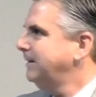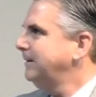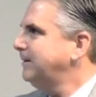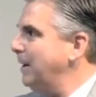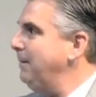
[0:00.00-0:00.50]

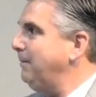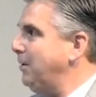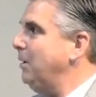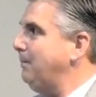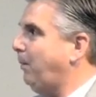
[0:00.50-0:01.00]
Some of
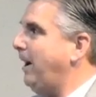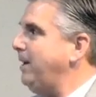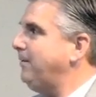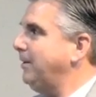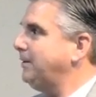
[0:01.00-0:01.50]
you have
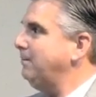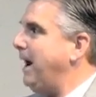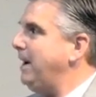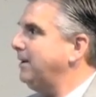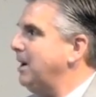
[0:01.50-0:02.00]
prayed for
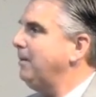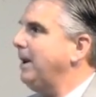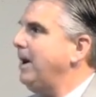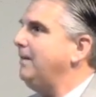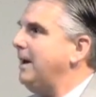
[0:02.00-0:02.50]
somebody to come
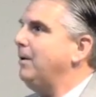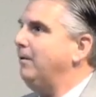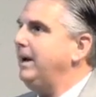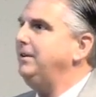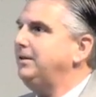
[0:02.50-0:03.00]
along that were
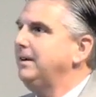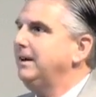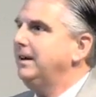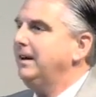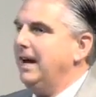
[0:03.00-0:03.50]
rich,
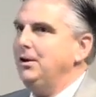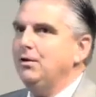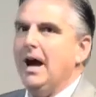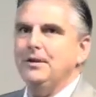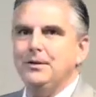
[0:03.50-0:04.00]
and you
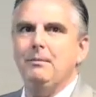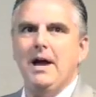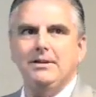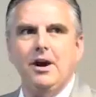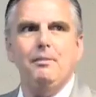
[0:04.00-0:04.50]
got
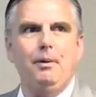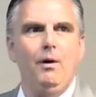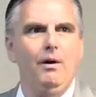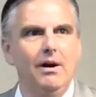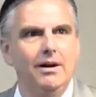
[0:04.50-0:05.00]
somebody dirt
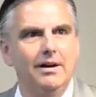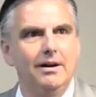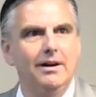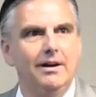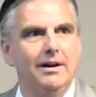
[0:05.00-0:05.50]
poor.
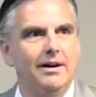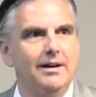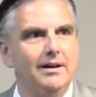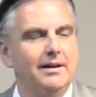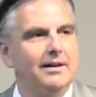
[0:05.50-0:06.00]

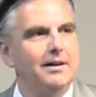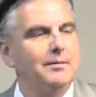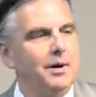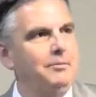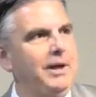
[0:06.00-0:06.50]

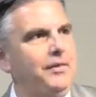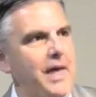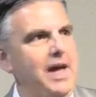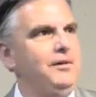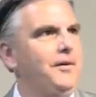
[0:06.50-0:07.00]
But be
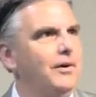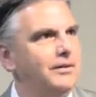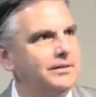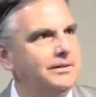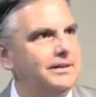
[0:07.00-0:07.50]
thankful
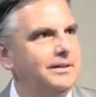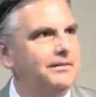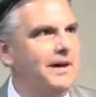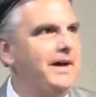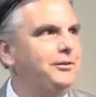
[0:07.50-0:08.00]

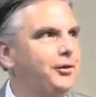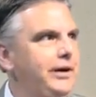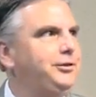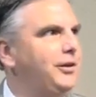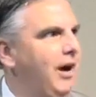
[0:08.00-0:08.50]
that they
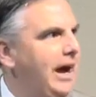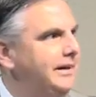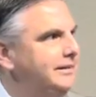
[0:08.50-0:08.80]
treat you right.